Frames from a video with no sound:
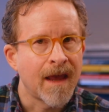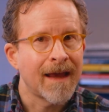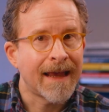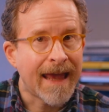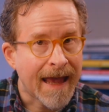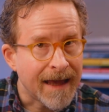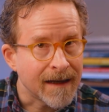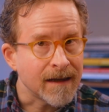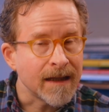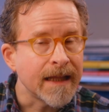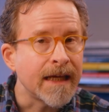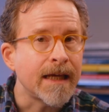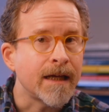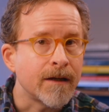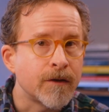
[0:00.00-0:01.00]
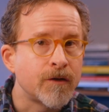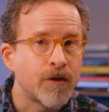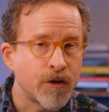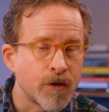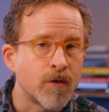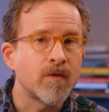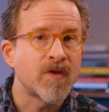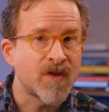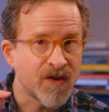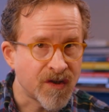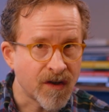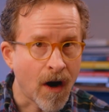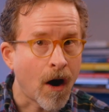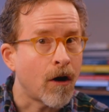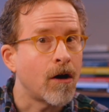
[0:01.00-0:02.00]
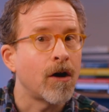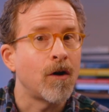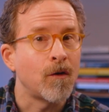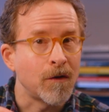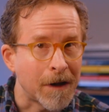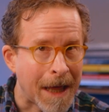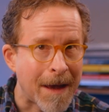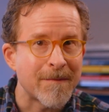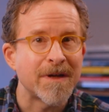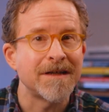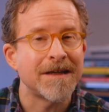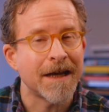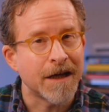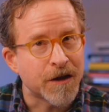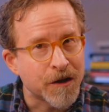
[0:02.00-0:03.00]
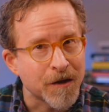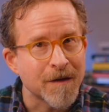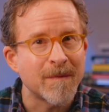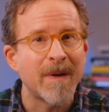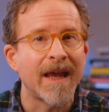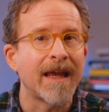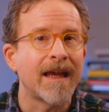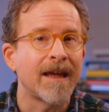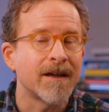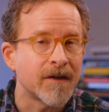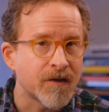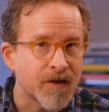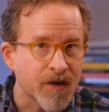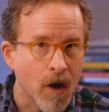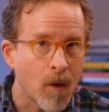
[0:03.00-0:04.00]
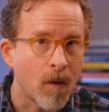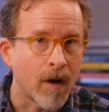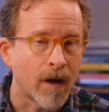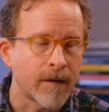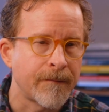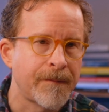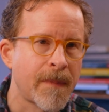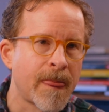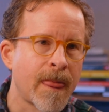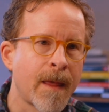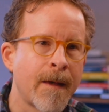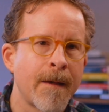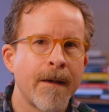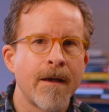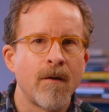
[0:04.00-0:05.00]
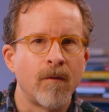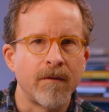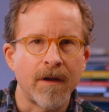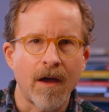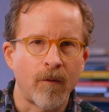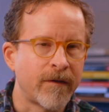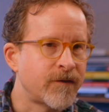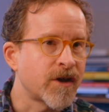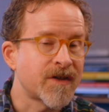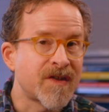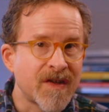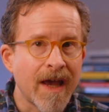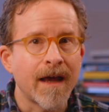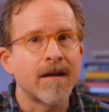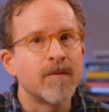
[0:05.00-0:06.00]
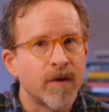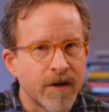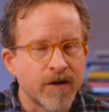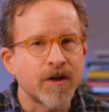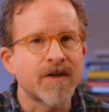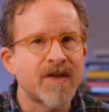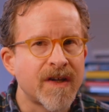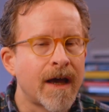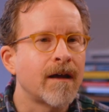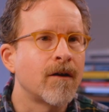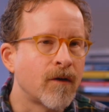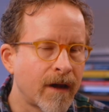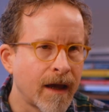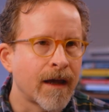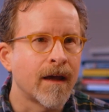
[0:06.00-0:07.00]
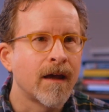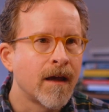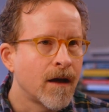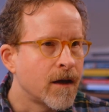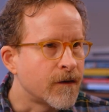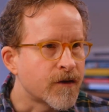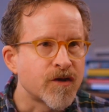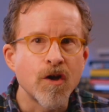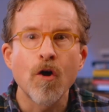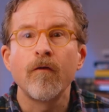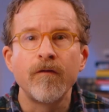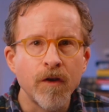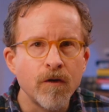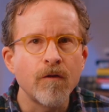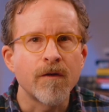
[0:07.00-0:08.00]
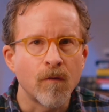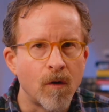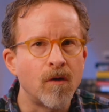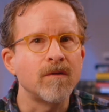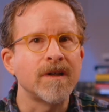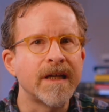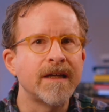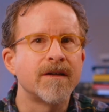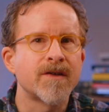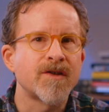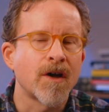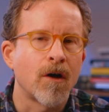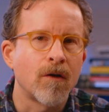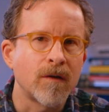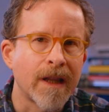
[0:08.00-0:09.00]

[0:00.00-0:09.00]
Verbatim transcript: can lead to sorrow, lamentation, pain, and so on. Now, we've just said, the Buddha just said, okay, there's no view that won't lead to sorrow,